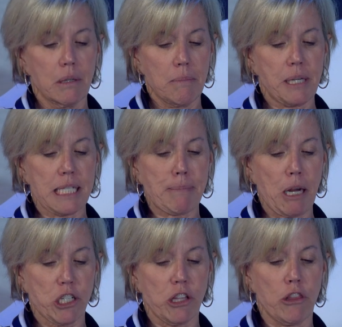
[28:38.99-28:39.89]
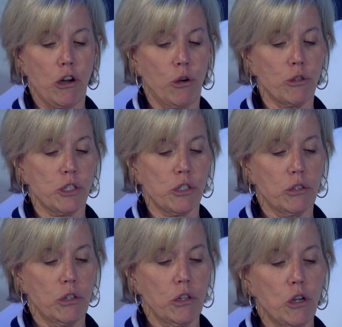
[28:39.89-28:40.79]
but especially those
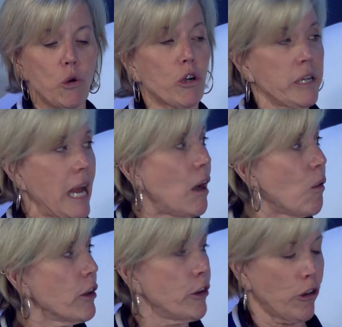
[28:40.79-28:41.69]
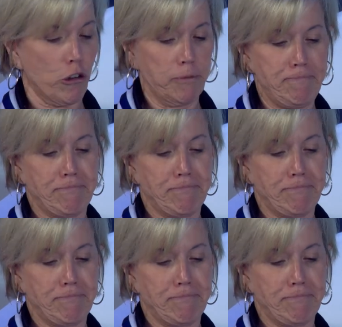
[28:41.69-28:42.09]
who are now unheard.